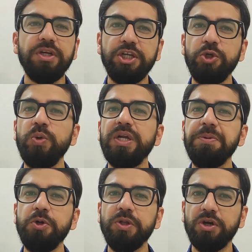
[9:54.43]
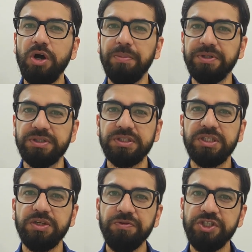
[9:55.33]
Do let me know in the comments
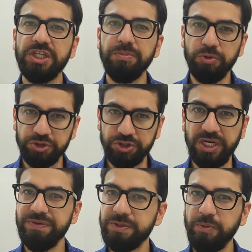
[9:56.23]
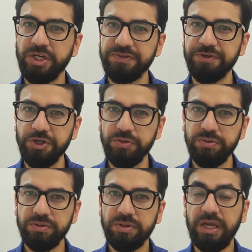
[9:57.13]
which are the most relevant points for you,